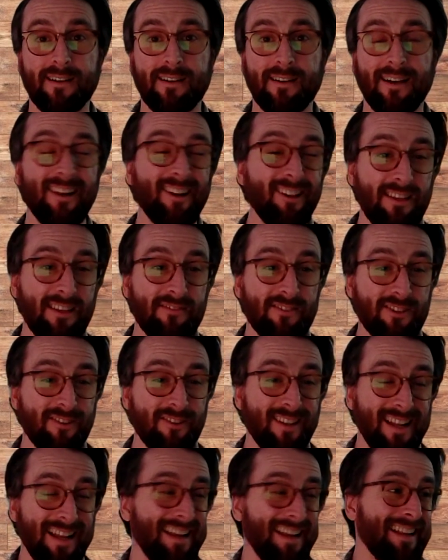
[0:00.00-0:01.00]
And I'll
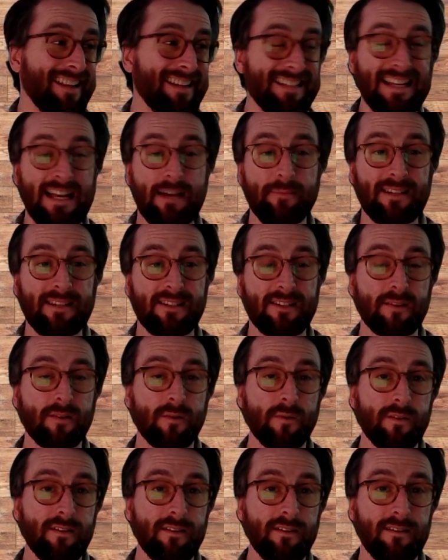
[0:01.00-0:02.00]
even share that I got a job at
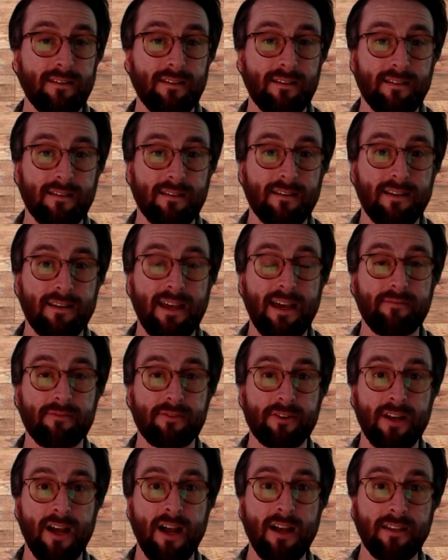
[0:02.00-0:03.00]
Deloitte
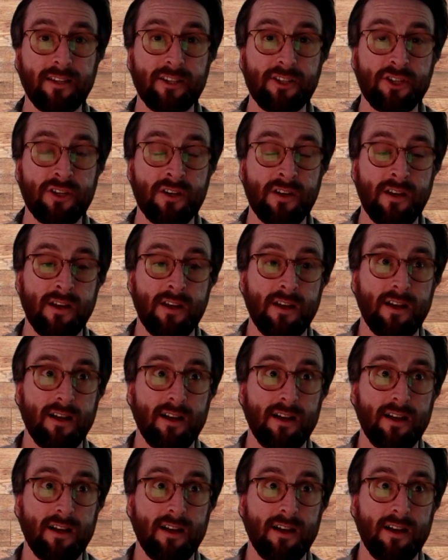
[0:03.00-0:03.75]
after college.